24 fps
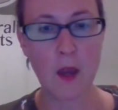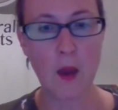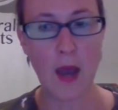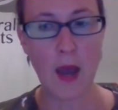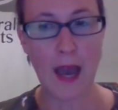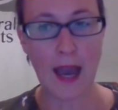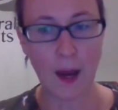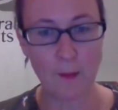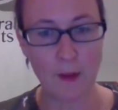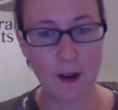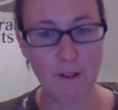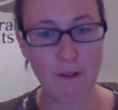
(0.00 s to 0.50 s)

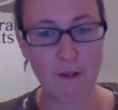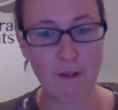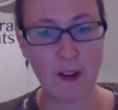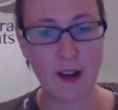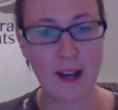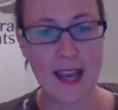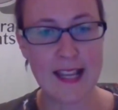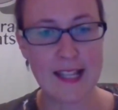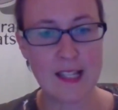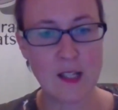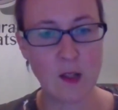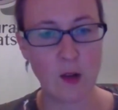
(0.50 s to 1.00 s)

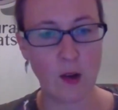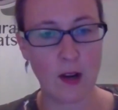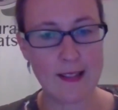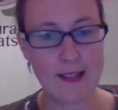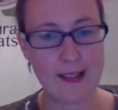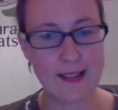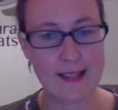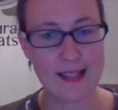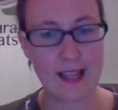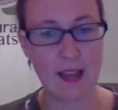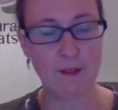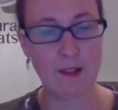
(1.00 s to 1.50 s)
However, it's not
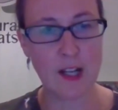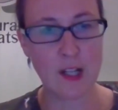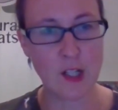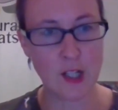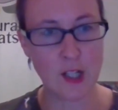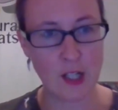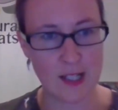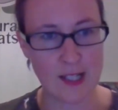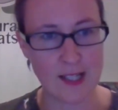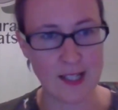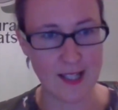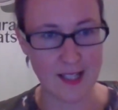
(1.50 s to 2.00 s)
necessarily
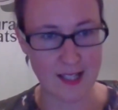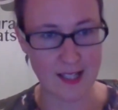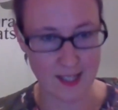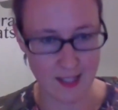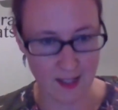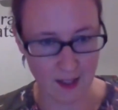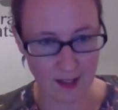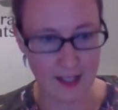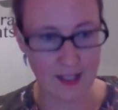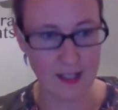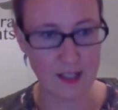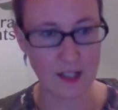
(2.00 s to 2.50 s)
just the
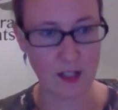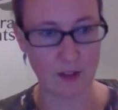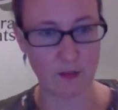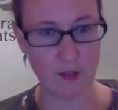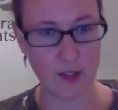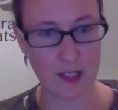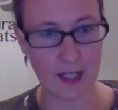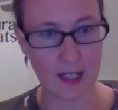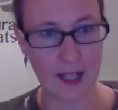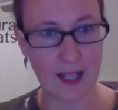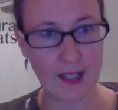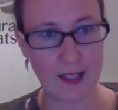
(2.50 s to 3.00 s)
sight of
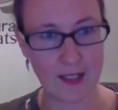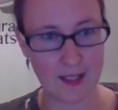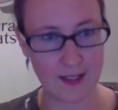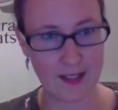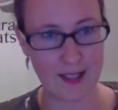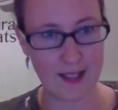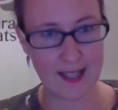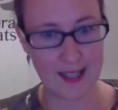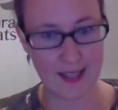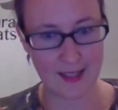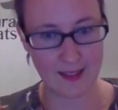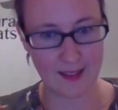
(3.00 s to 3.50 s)
the
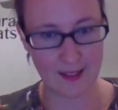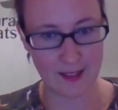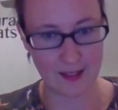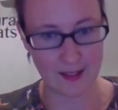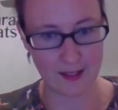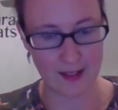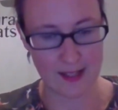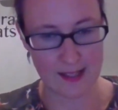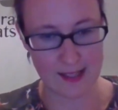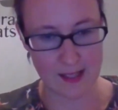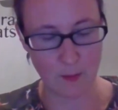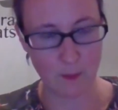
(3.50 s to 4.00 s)
color that
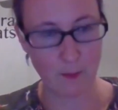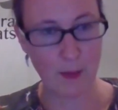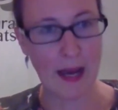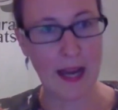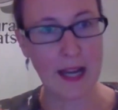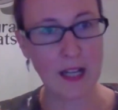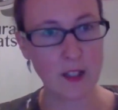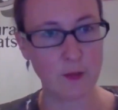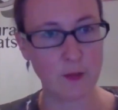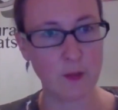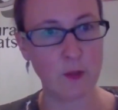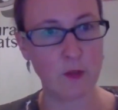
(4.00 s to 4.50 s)
is
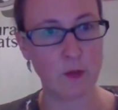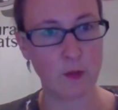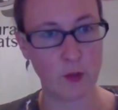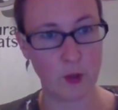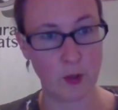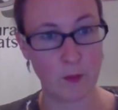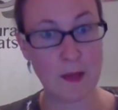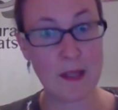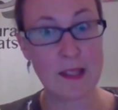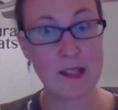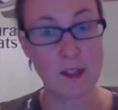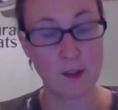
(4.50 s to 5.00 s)
impactful for
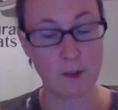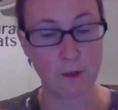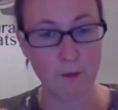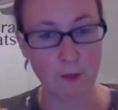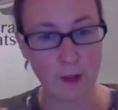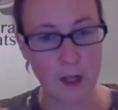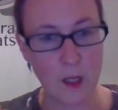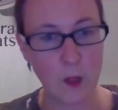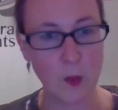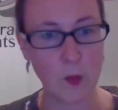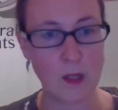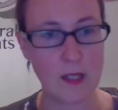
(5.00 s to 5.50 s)
them, it's the
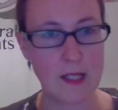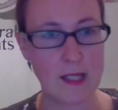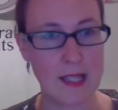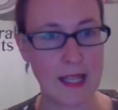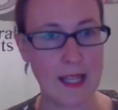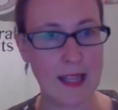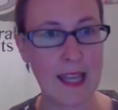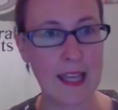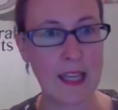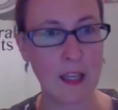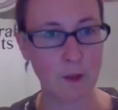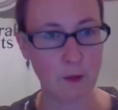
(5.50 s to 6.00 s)
frequency.
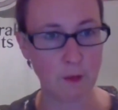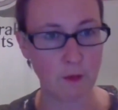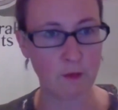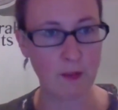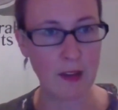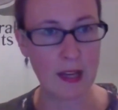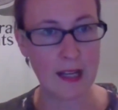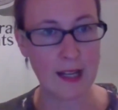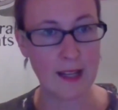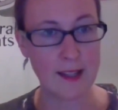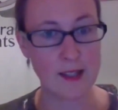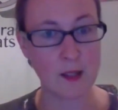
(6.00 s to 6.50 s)
They can
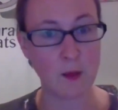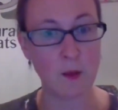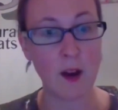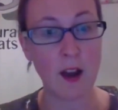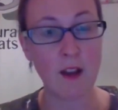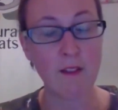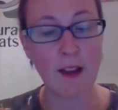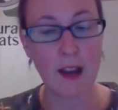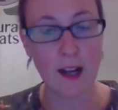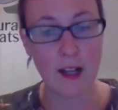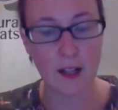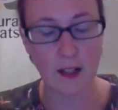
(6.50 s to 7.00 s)
feel it. So
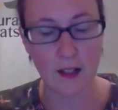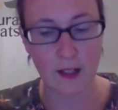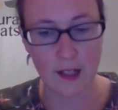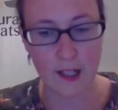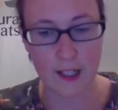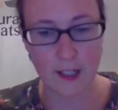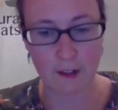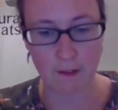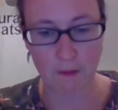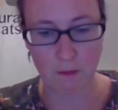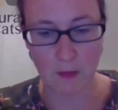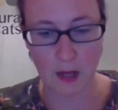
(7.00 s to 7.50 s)
I've had a
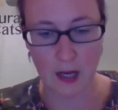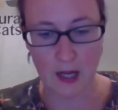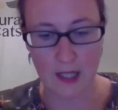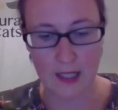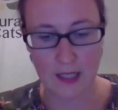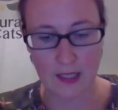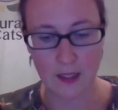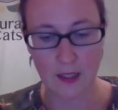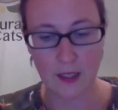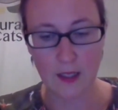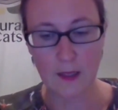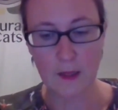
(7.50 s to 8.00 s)
client of
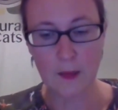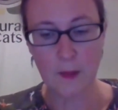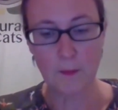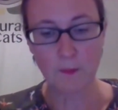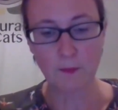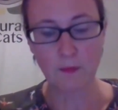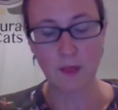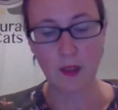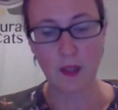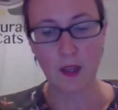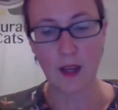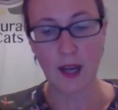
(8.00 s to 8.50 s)
mine,
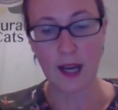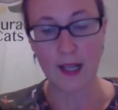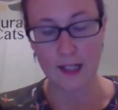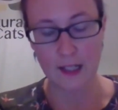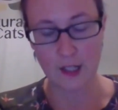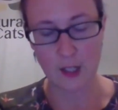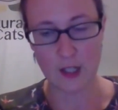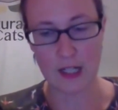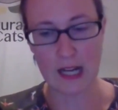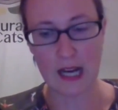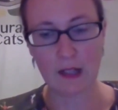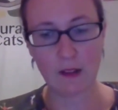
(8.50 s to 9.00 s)
I
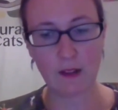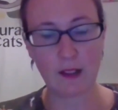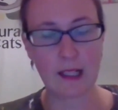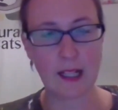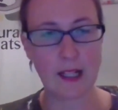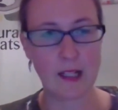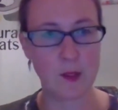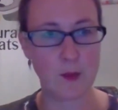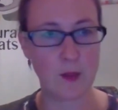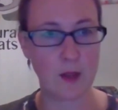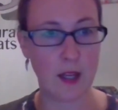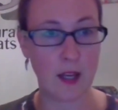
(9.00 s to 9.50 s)
did a chakra
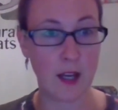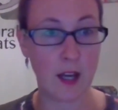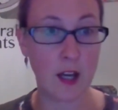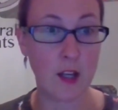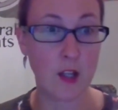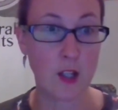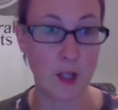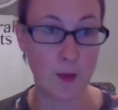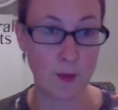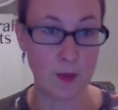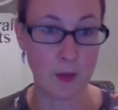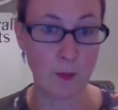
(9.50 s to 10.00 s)
cleanse with her,
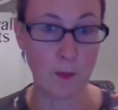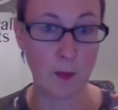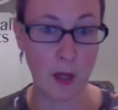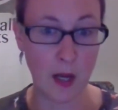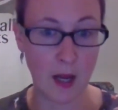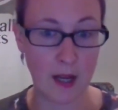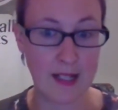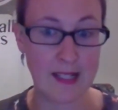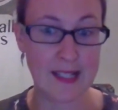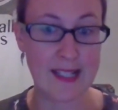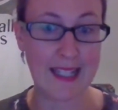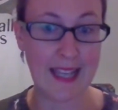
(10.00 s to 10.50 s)
and she was a
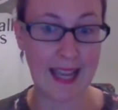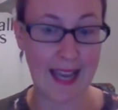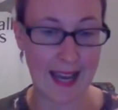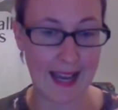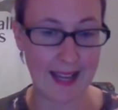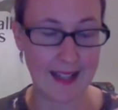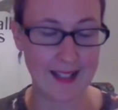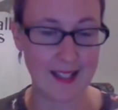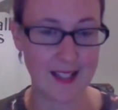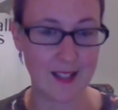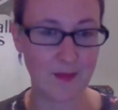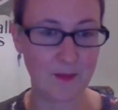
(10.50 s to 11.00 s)
blind
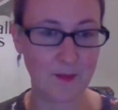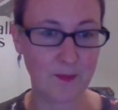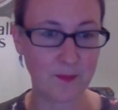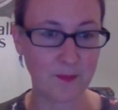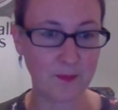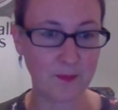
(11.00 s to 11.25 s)
cat.